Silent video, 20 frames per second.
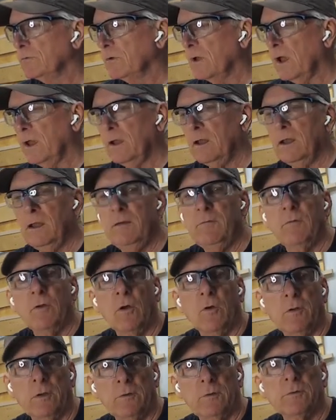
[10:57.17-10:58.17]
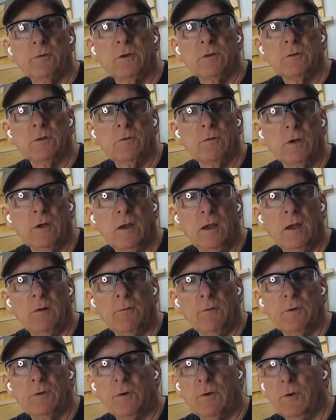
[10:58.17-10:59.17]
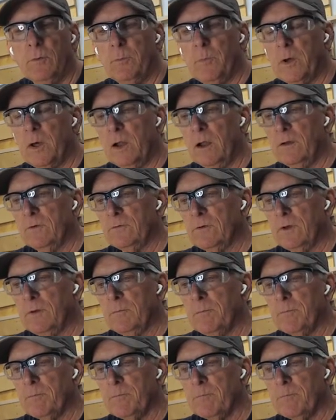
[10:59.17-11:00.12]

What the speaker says: I didn't even know there was a 30-day return policy.